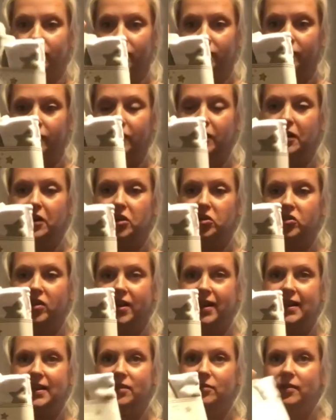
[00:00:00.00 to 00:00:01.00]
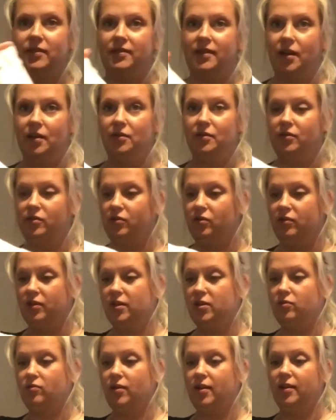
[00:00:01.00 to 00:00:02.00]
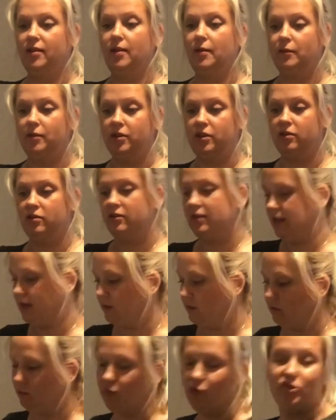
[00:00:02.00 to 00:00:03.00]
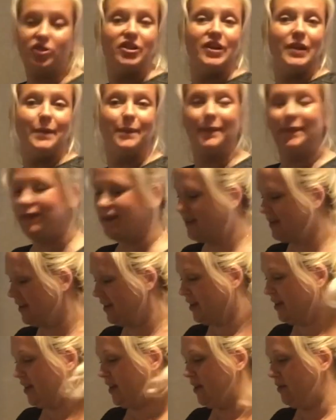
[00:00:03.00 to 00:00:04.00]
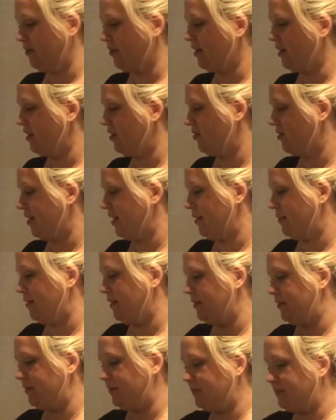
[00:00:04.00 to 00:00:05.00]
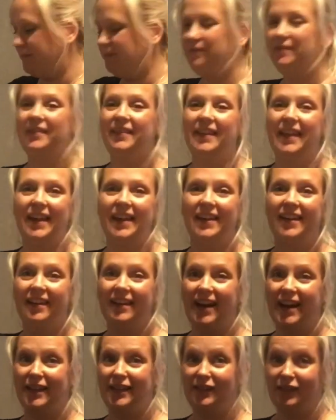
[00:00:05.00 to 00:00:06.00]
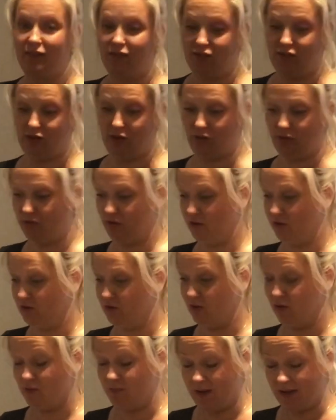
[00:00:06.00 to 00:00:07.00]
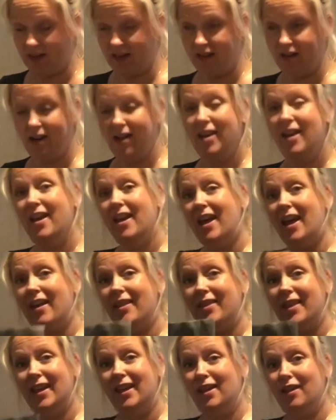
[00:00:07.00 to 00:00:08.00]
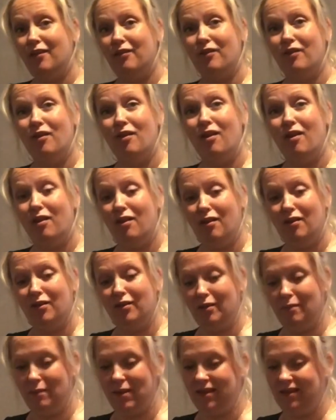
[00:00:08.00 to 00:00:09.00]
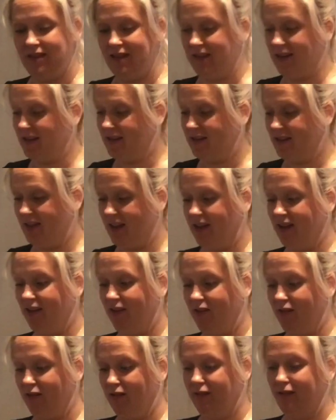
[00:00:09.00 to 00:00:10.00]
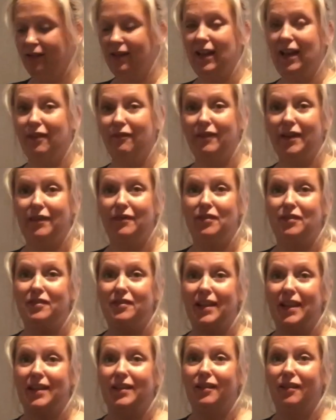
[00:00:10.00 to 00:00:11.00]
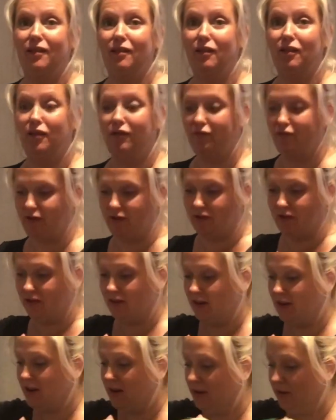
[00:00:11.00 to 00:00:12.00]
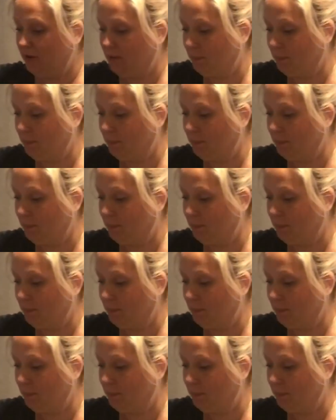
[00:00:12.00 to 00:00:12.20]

We're gonna try these ones out soon as well. We just need to wash them. We're gonna try them out. Thank you guys so much. And thank you for all the messages and all the love that you sent all over the